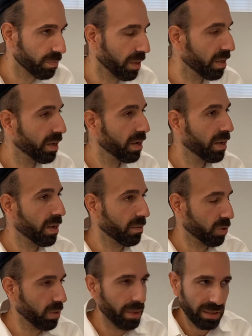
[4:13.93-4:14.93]
But I'm
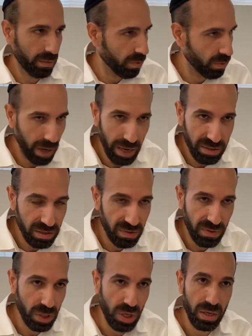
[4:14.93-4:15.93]
talking about someone who has this
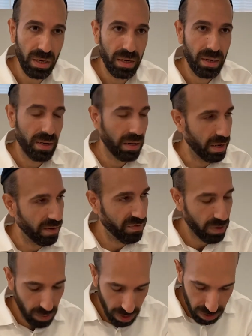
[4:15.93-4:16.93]
vision. If
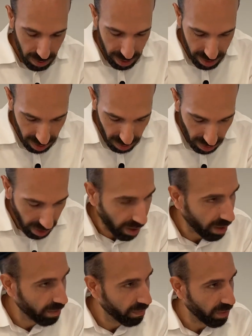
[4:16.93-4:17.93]
he were to do this
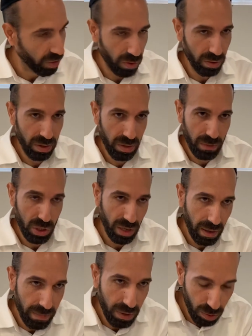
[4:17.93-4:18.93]
segula, according to the
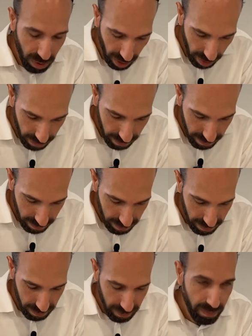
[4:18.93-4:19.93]
Mishnah Berura,
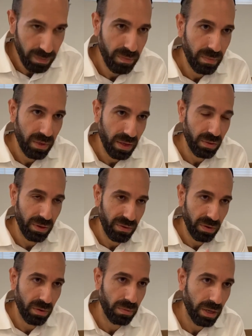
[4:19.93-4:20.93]
he'll
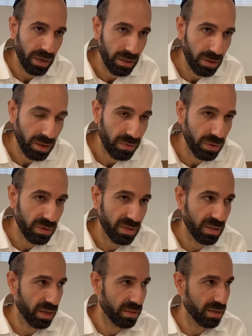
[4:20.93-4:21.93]
never go blind. He'll never lose
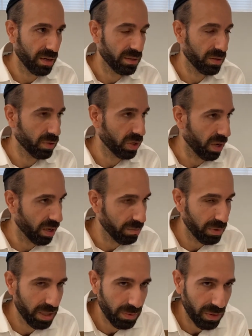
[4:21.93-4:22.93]
his eyesight. So it's an
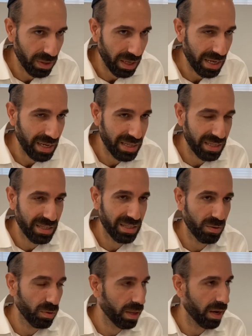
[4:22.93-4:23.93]
unbelievable, easy
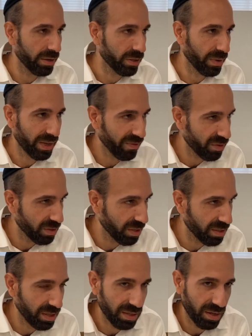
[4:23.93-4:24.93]
segula. You already have your
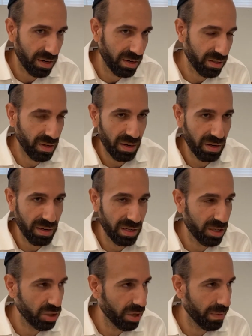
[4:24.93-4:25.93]
tzitzit on. It's on, in
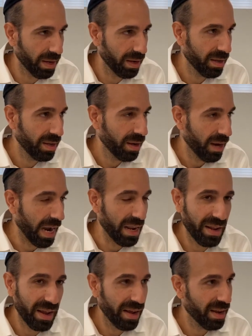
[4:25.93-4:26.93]
the Shema.
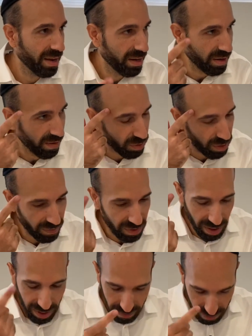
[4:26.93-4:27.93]
You have to do it every
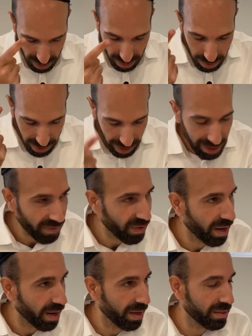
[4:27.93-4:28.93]
day. Yeah, put that
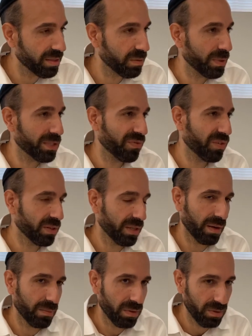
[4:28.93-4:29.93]
kavanah. It's specifically,
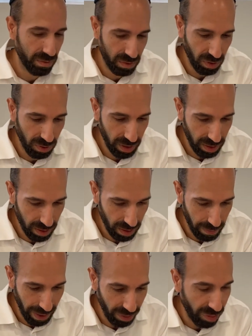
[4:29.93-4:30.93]
I'm talking
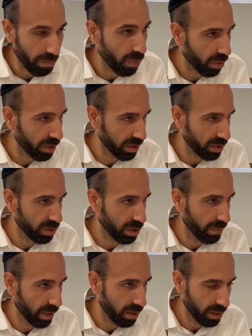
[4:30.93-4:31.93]
about the morning Shema.